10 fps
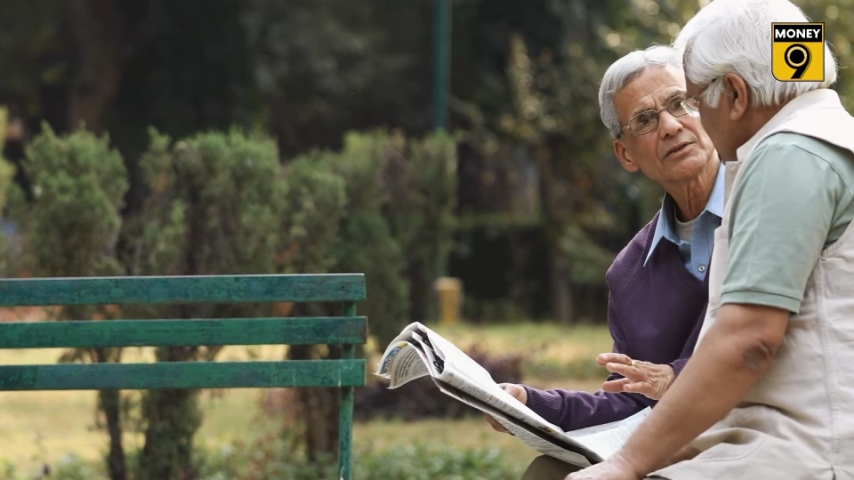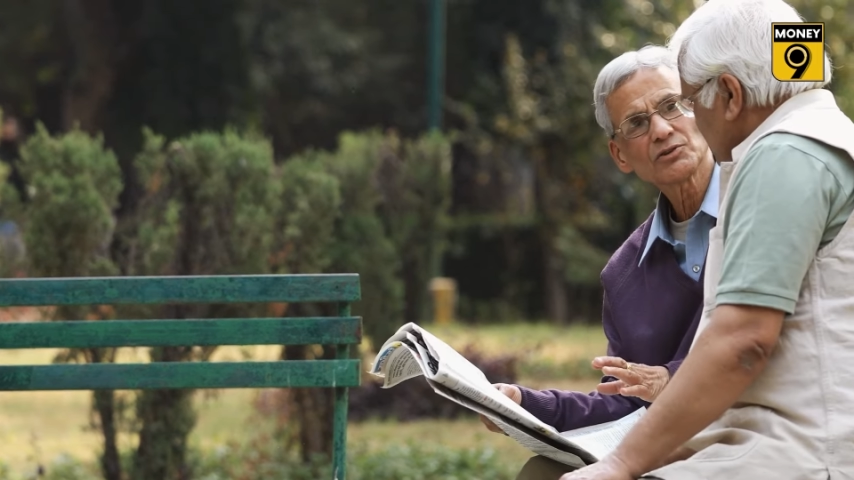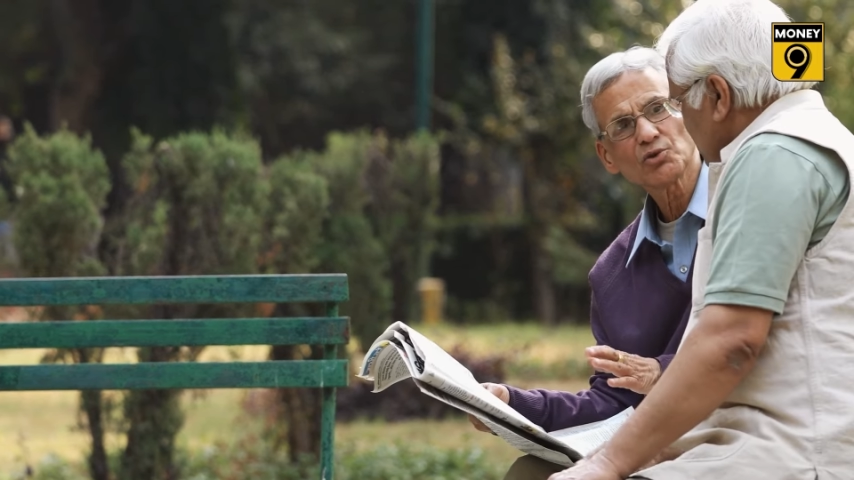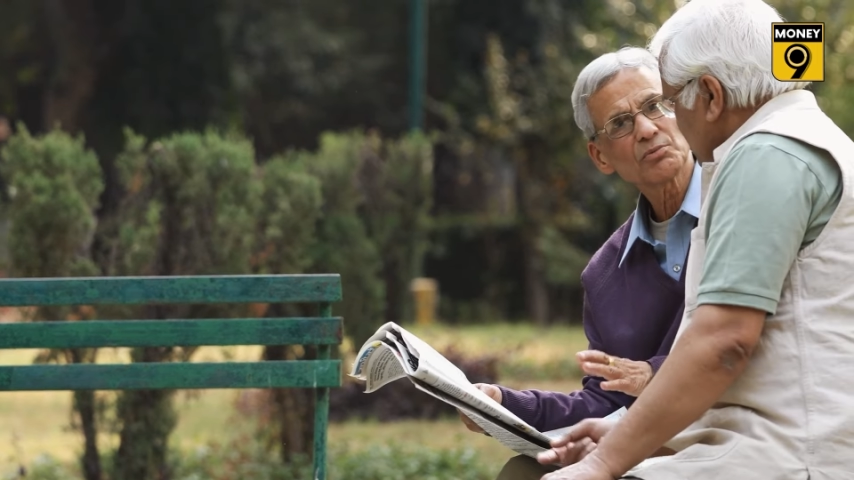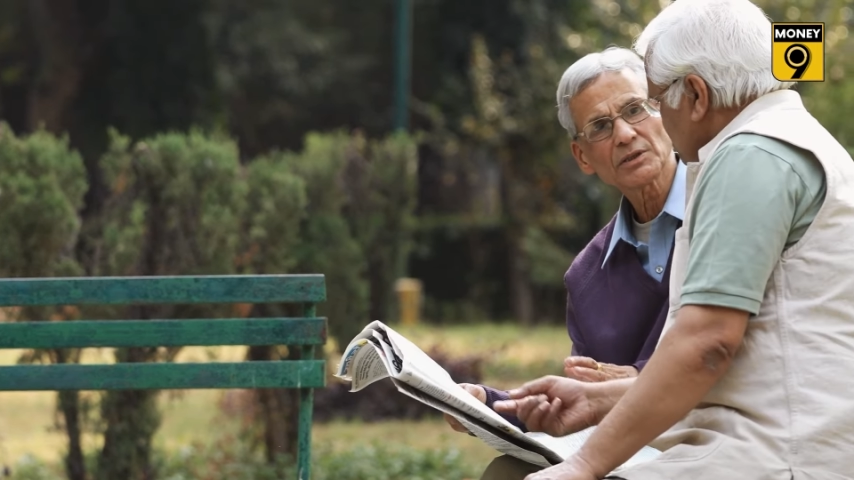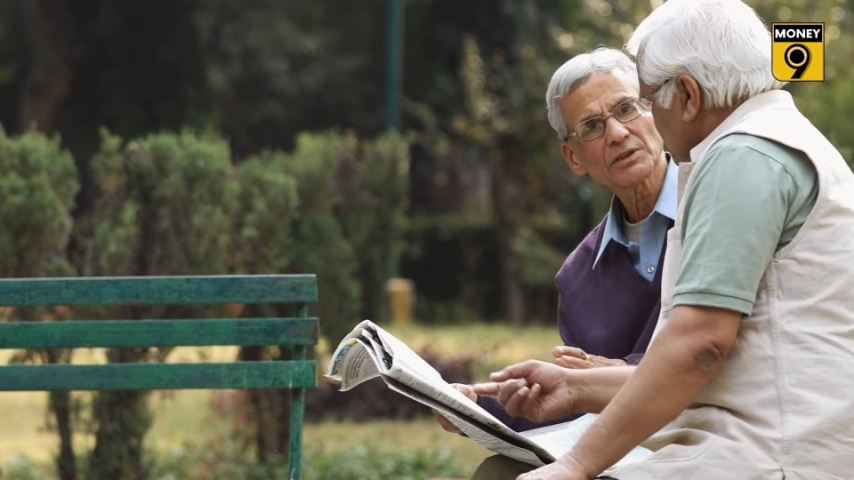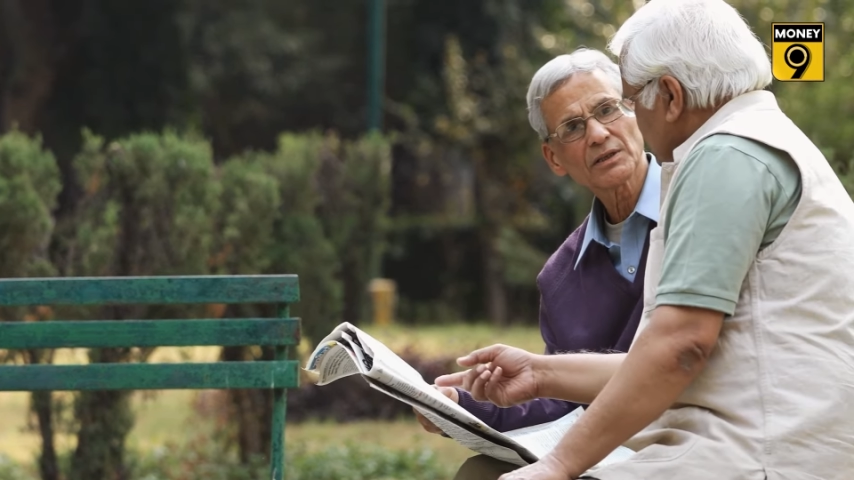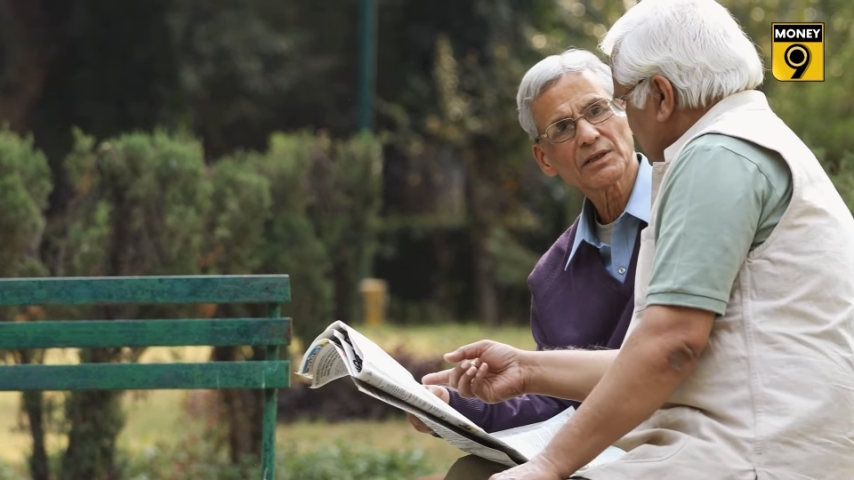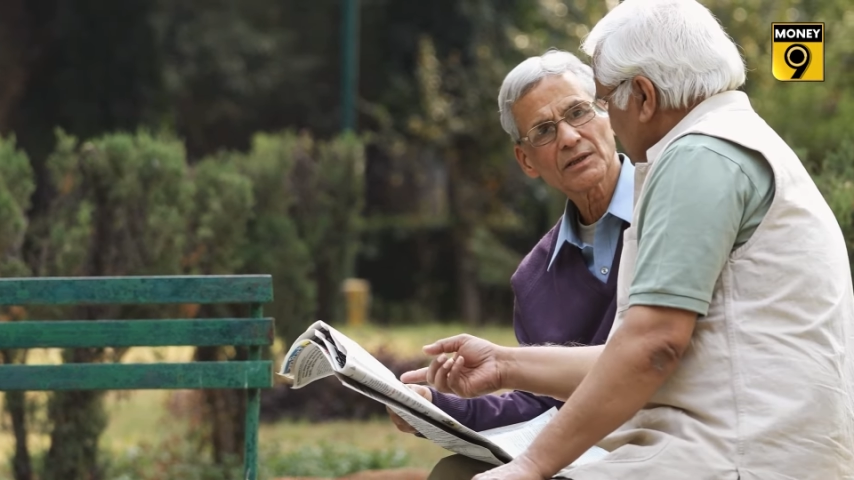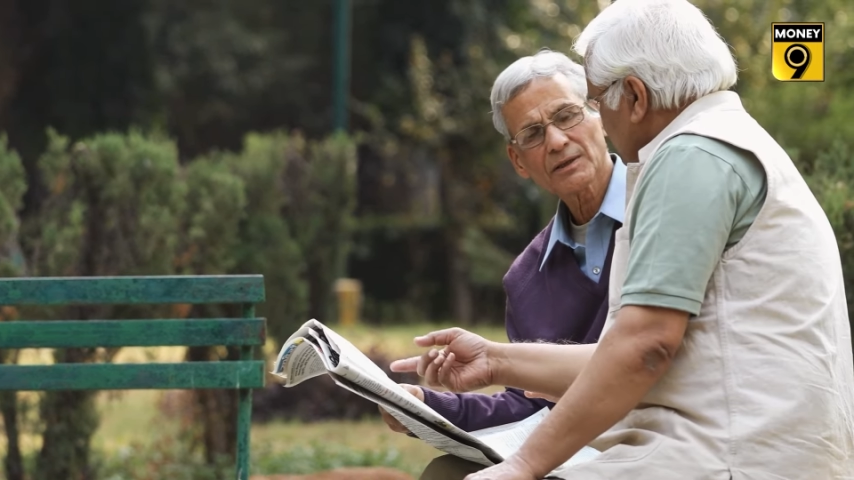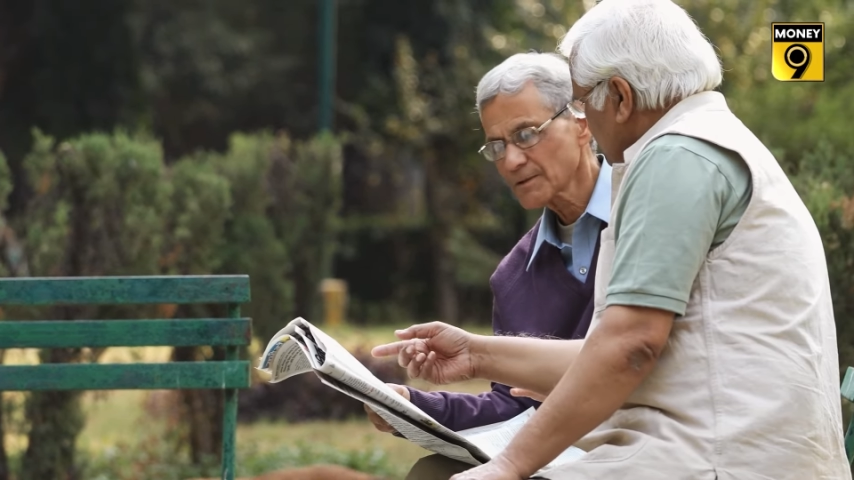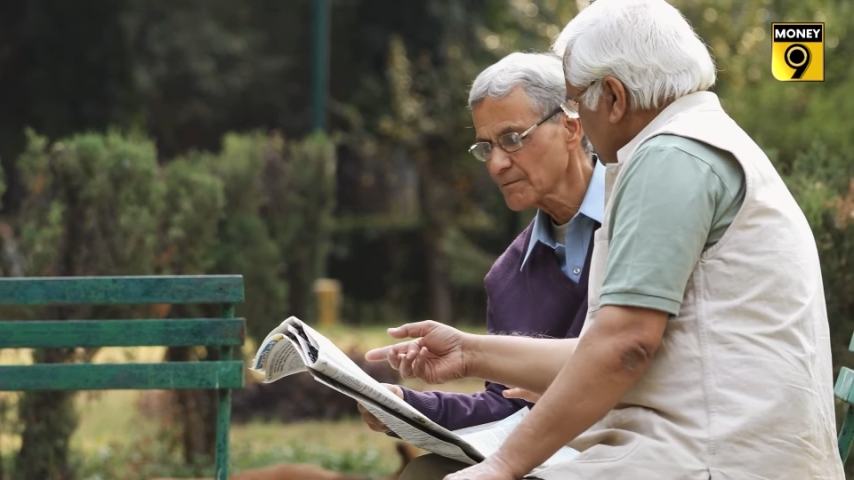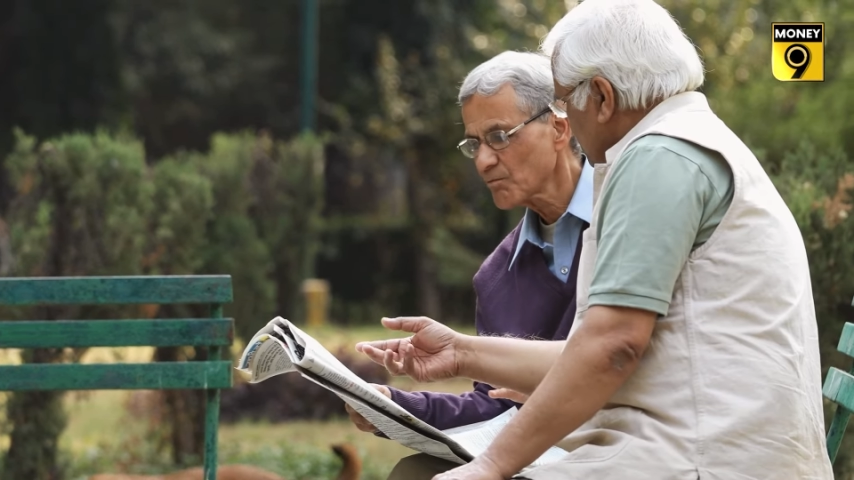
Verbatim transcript: two point five crore